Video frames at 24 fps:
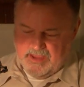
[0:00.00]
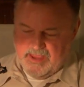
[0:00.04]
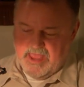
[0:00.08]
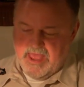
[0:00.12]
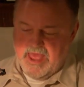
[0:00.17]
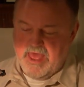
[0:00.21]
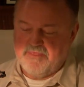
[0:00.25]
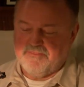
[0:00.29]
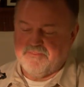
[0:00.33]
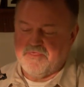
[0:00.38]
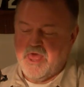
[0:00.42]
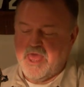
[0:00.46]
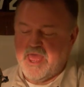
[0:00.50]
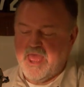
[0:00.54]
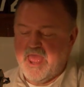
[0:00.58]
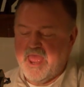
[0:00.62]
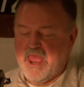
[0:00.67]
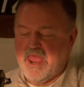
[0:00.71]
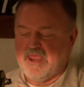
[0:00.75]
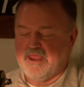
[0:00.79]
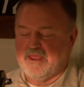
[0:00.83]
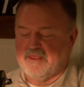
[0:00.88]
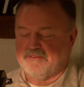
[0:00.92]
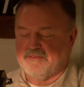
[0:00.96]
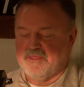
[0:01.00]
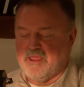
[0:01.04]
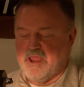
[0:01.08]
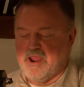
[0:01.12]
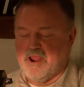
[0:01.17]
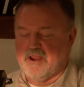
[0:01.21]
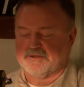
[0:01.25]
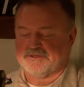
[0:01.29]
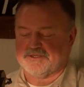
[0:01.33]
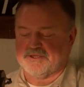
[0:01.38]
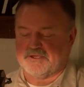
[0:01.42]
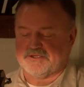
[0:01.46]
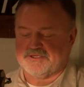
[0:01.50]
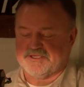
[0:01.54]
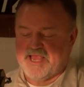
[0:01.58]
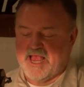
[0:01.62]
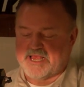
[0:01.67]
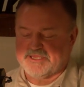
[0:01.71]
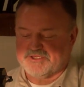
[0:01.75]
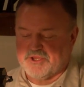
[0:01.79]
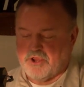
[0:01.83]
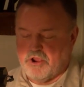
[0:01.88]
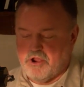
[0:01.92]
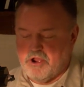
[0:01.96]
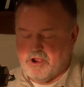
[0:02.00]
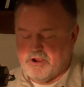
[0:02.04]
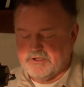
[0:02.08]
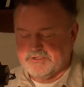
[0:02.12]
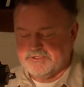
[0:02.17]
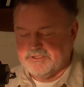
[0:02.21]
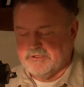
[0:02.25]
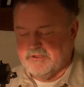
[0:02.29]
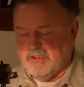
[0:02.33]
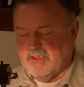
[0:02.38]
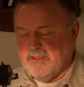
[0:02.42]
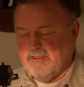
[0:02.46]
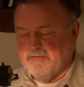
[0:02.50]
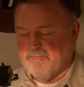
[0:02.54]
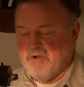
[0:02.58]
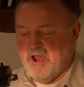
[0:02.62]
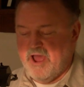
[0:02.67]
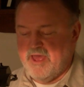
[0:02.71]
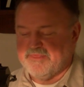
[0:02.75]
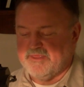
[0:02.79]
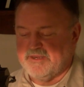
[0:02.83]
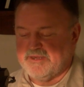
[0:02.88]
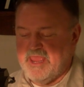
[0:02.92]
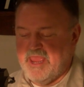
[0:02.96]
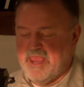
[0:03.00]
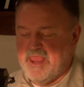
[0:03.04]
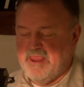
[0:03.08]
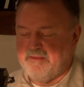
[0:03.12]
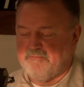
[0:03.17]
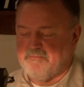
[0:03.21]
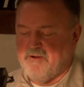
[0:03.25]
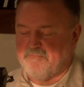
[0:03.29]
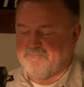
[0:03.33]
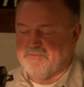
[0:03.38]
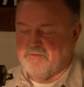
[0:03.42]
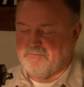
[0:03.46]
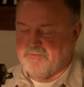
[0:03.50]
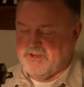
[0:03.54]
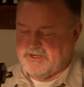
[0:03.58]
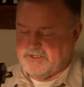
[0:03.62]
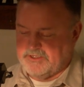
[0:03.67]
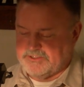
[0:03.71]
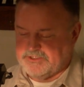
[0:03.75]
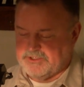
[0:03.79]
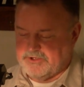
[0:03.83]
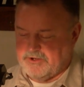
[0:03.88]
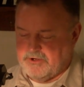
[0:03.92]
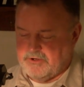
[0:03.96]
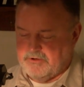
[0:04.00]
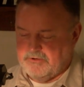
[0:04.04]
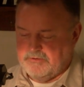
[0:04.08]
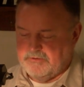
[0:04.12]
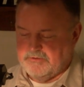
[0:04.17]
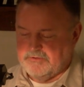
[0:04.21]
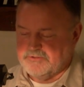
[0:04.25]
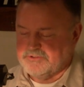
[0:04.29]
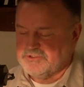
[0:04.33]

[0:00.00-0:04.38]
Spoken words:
And they and their successors by the name of the minister,